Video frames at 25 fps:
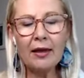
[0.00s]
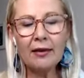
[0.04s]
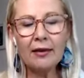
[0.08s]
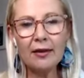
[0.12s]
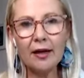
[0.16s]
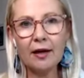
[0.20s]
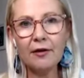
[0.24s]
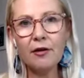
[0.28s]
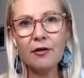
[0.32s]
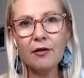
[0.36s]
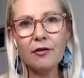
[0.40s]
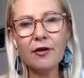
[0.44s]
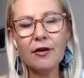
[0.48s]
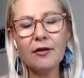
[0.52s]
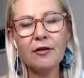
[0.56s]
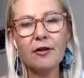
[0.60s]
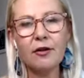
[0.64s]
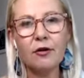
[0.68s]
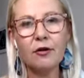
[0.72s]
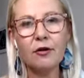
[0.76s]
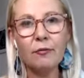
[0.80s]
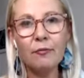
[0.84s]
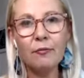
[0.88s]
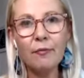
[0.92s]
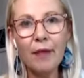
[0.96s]
The other thing that
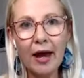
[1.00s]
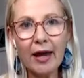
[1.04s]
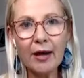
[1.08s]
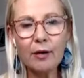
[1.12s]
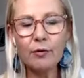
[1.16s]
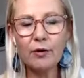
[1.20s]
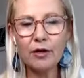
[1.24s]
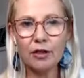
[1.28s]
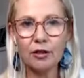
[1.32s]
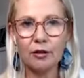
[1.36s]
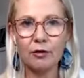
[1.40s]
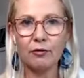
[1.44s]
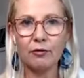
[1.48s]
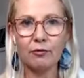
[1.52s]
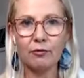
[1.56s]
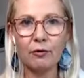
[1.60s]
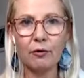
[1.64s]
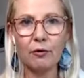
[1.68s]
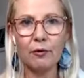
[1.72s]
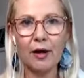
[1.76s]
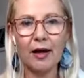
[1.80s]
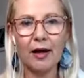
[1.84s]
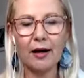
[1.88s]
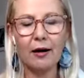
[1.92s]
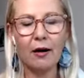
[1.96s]
you may wish to
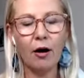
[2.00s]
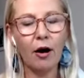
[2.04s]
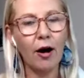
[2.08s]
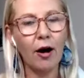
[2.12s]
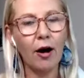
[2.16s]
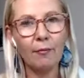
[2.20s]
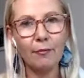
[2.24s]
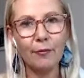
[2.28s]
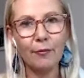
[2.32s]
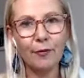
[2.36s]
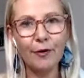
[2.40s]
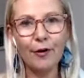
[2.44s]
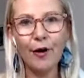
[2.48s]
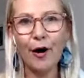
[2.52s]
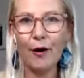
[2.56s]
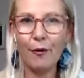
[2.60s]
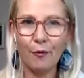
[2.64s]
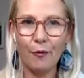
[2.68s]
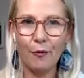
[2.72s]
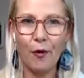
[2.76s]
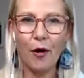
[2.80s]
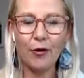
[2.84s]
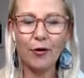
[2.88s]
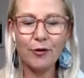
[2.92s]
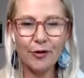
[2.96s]
throw in, I
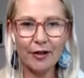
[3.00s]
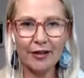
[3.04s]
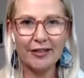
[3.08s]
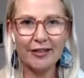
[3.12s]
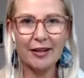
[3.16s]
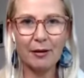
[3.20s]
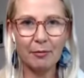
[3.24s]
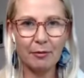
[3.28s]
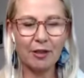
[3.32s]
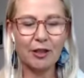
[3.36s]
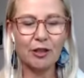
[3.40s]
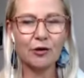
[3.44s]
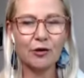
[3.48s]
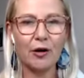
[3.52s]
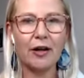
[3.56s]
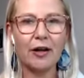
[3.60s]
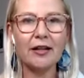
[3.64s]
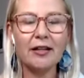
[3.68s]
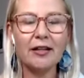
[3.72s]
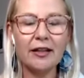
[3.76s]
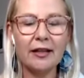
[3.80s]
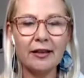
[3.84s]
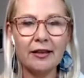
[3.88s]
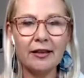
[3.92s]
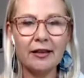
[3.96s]
won't demonstrate
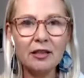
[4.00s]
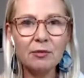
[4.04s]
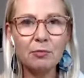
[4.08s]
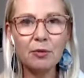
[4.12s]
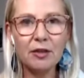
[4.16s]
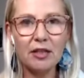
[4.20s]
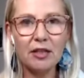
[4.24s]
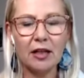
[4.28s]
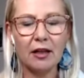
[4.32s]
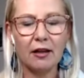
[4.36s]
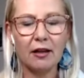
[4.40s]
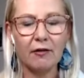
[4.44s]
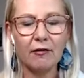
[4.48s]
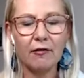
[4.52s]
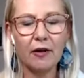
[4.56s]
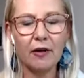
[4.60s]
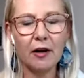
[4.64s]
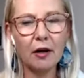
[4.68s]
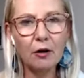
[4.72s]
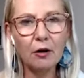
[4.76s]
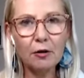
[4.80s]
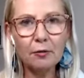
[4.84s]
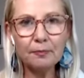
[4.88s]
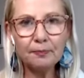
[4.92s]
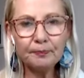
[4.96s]
it in this particular
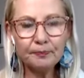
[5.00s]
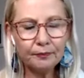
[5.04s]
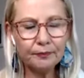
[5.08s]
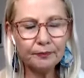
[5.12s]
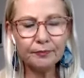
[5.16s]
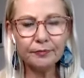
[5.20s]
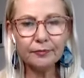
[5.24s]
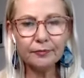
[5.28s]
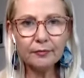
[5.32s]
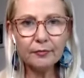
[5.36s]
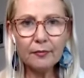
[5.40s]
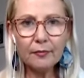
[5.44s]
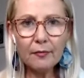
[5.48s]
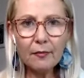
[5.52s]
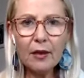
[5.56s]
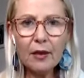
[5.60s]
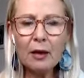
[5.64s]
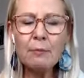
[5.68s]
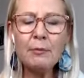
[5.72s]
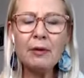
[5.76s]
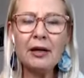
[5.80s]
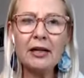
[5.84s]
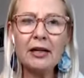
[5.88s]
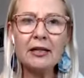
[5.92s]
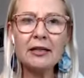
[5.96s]
video,
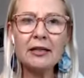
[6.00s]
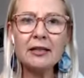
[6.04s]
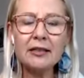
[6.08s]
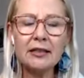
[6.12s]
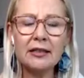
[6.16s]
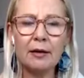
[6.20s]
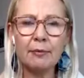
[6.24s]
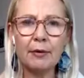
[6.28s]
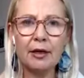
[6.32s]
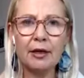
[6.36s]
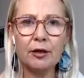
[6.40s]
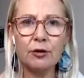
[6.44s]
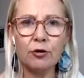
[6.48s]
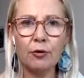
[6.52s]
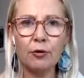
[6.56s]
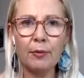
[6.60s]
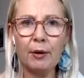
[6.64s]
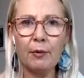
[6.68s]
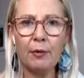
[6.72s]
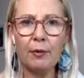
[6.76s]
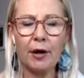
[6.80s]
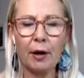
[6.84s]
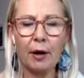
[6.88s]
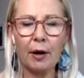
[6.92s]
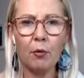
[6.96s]
but it is something
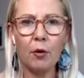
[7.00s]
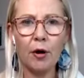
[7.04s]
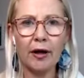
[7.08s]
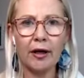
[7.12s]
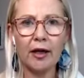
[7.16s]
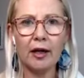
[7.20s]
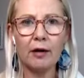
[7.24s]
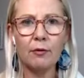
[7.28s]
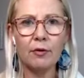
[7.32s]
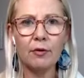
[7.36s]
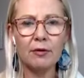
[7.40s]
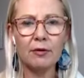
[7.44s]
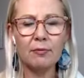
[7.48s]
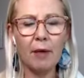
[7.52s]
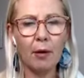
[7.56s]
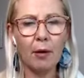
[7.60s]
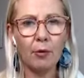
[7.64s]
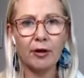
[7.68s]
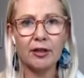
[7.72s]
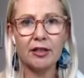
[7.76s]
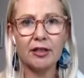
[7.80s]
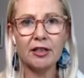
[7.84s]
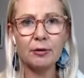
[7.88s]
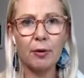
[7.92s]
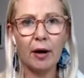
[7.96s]
normally when I'm working with my
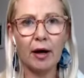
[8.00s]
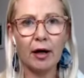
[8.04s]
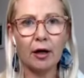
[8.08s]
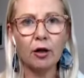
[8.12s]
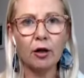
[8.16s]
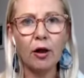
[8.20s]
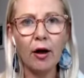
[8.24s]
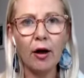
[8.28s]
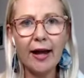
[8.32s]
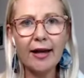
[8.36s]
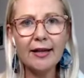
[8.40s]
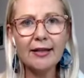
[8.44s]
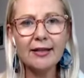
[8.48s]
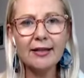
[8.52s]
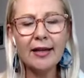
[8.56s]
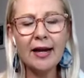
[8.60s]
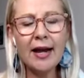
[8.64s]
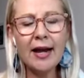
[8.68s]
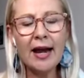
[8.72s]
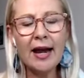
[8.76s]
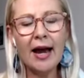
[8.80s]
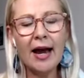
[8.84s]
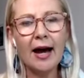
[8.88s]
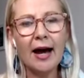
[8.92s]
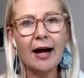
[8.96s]
one-to-one clients
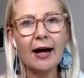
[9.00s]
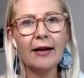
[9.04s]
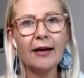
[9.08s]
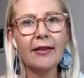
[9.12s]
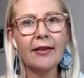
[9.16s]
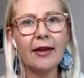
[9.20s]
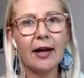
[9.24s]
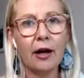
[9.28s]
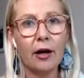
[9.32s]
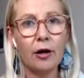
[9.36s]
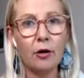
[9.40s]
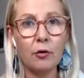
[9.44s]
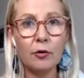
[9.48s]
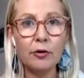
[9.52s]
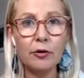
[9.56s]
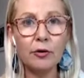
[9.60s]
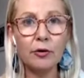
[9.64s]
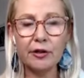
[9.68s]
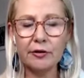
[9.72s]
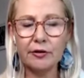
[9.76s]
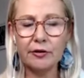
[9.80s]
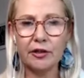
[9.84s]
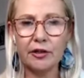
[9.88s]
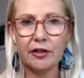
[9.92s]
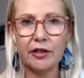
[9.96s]
that I
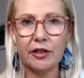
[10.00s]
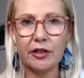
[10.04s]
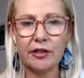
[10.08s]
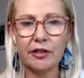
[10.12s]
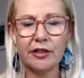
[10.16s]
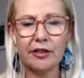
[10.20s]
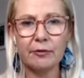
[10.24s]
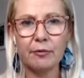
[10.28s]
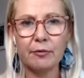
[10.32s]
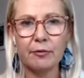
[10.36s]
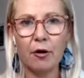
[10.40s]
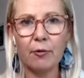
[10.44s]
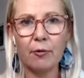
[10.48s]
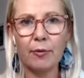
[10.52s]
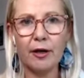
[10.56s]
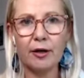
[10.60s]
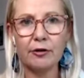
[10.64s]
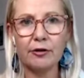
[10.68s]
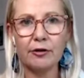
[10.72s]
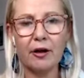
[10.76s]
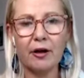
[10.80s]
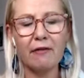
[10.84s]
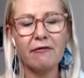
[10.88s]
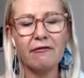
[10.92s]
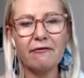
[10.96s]
also suggest as well,
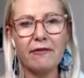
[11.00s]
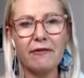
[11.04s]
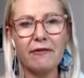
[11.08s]
because I've